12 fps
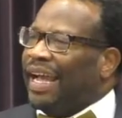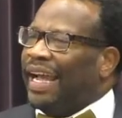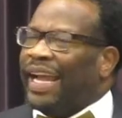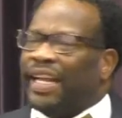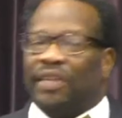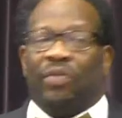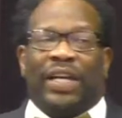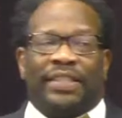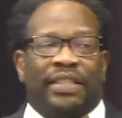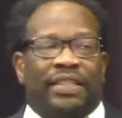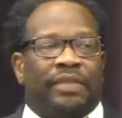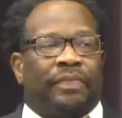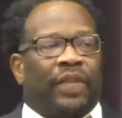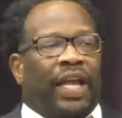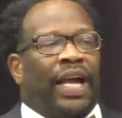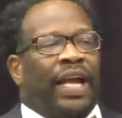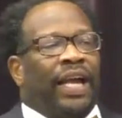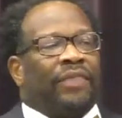I had to watch this.
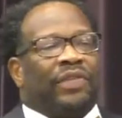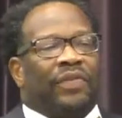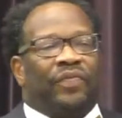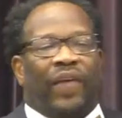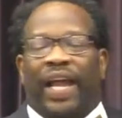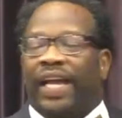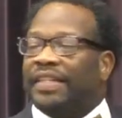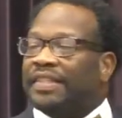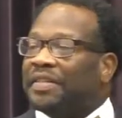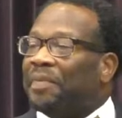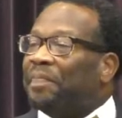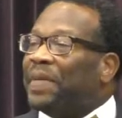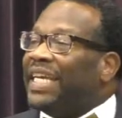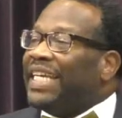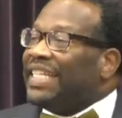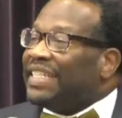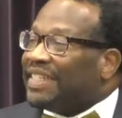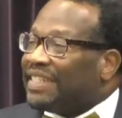I had to find some
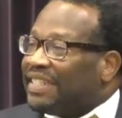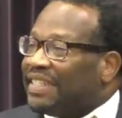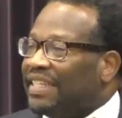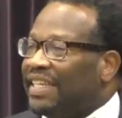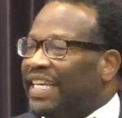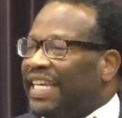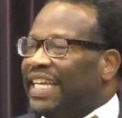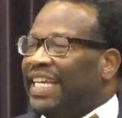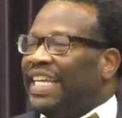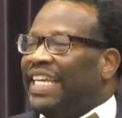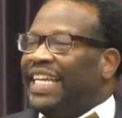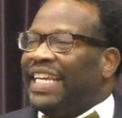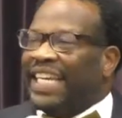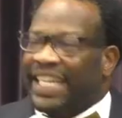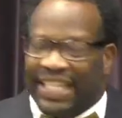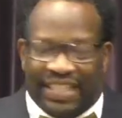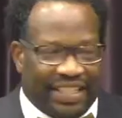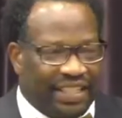peace
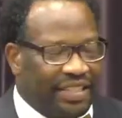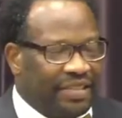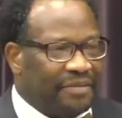in it.